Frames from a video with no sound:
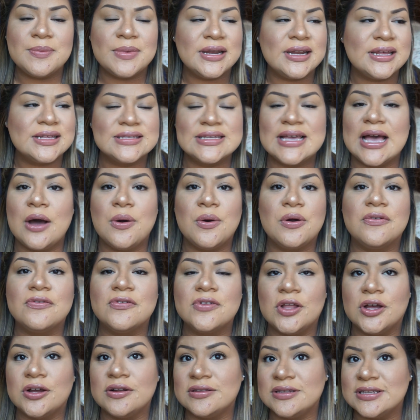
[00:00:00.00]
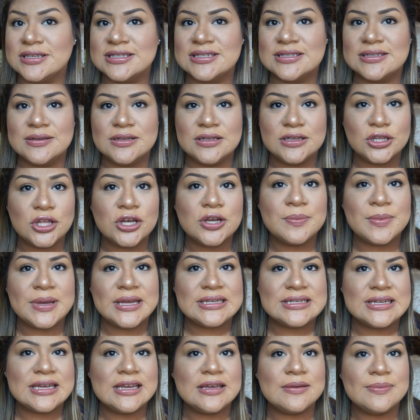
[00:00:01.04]
minutes, however long this look
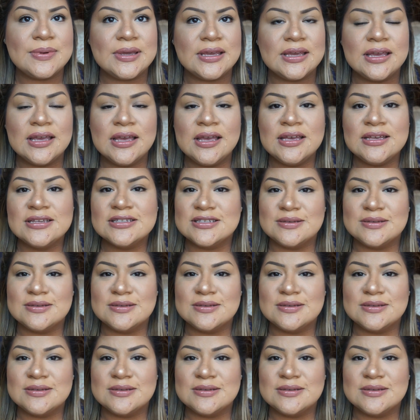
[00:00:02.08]
may take me.